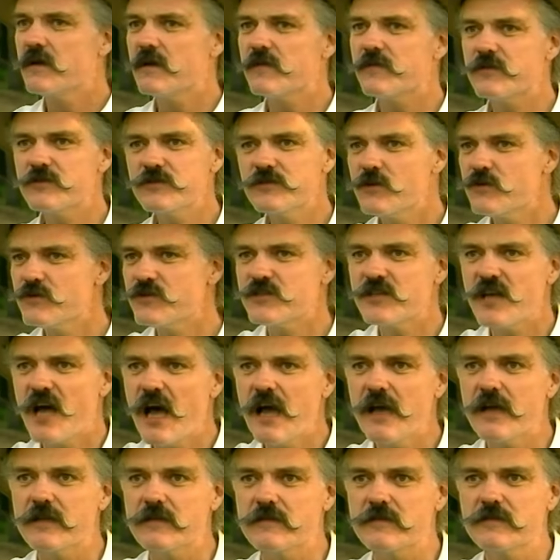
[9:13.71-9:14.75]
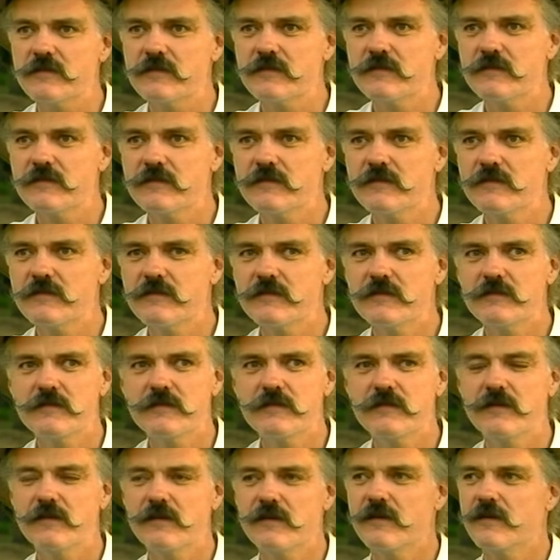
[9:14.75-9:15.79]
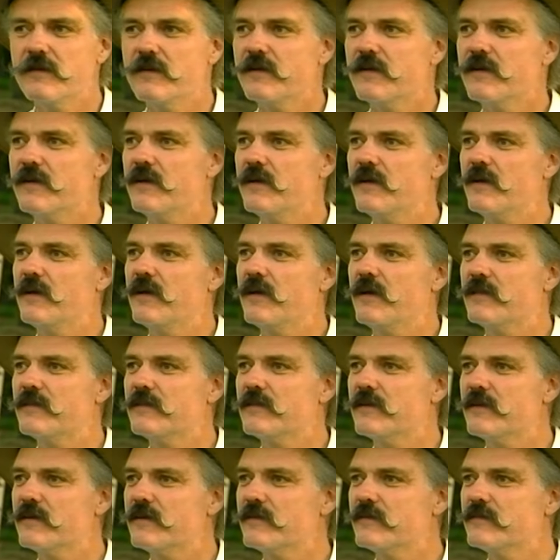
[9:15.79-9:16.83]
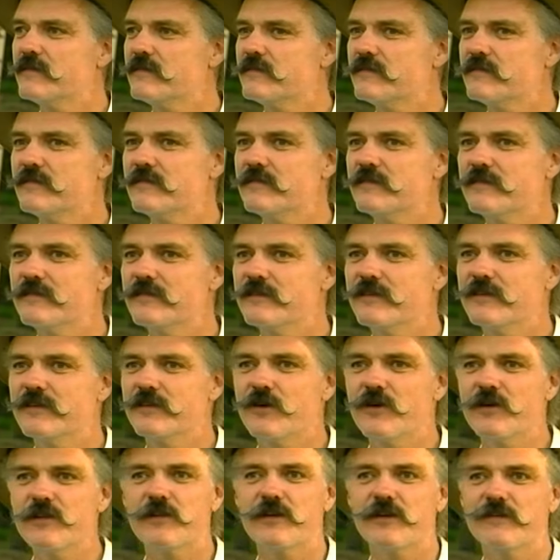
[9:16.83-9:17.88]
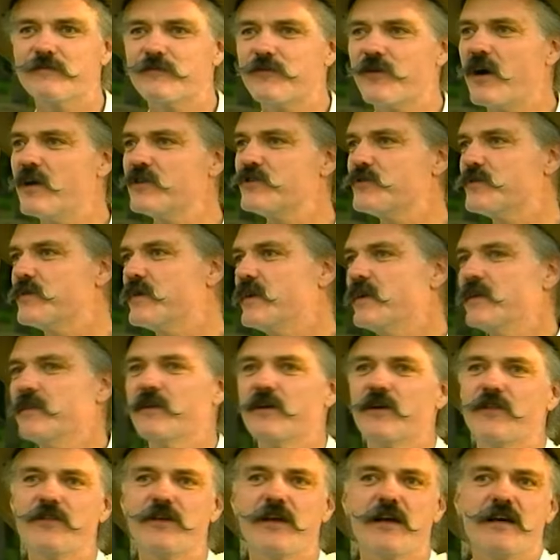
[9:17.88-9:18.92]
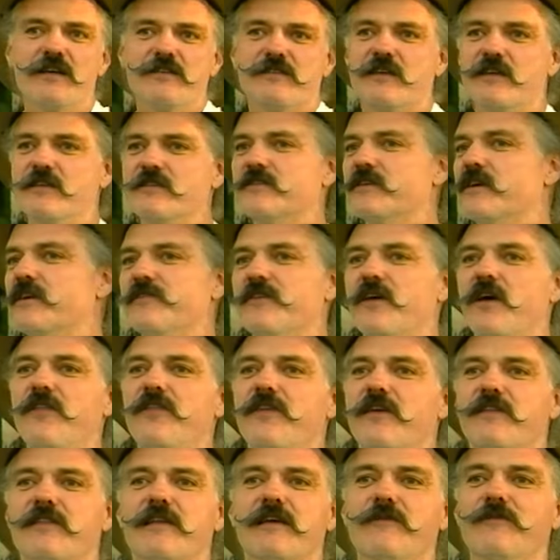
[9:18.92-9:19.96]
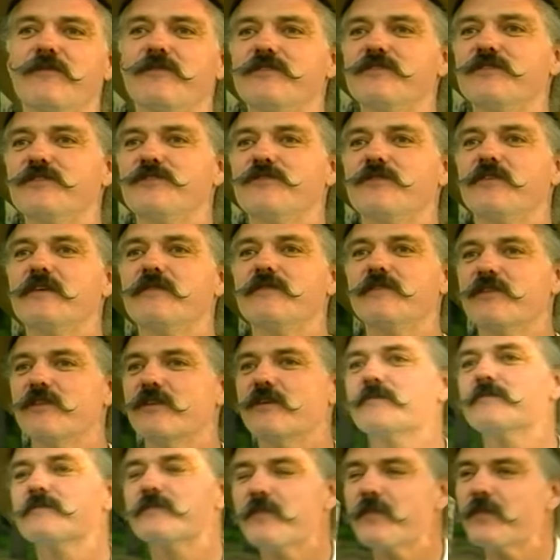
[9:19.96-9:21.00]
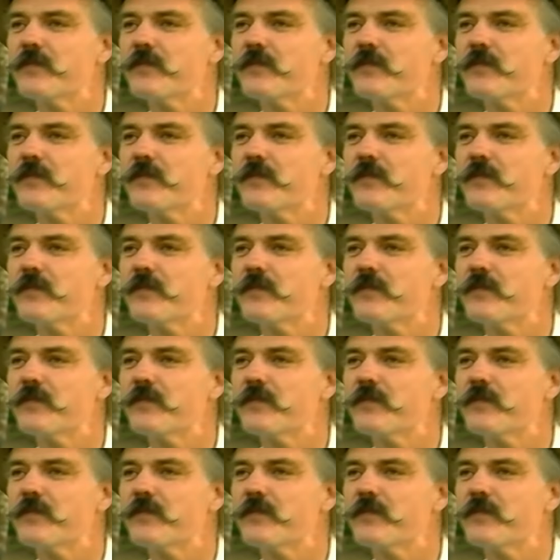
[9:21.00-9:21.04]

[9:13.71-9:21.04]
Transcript: There's no signs." And, you know, and Roger Reddy and the other guys, they said nothing. They were just driving along.